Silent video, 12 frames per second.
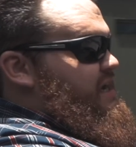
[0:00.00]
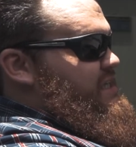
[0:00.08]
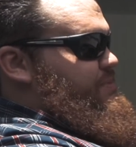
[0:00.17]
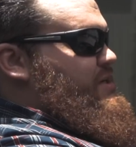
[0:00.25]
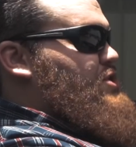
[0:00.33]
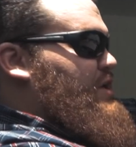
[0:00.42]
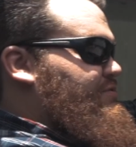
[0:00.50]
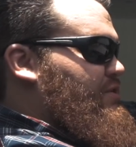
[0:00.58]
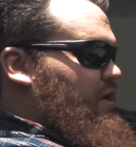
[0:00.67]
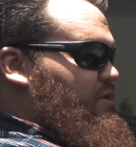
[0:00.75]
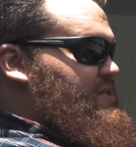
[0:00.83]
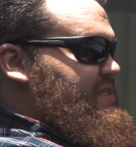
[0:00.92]
especially if you
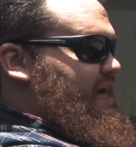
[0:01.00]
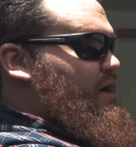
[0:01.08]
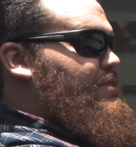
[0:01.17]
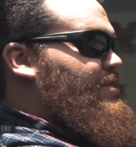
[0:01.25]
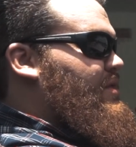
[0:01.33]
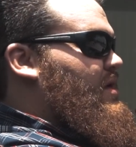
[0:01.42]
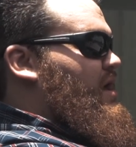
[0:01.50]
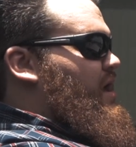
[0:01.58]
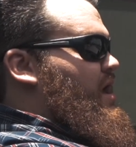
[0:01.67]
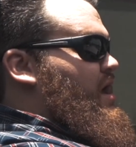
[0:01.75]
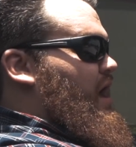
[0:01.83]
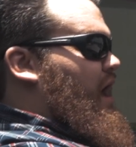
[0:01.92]
go south
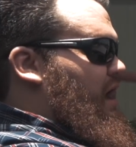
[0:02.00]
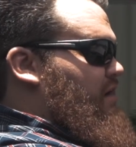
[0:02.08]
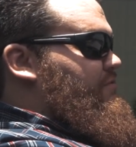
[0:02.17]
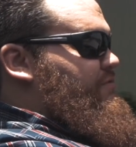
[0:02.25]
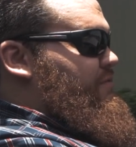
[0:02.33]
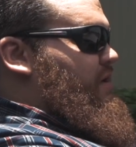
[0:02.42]
of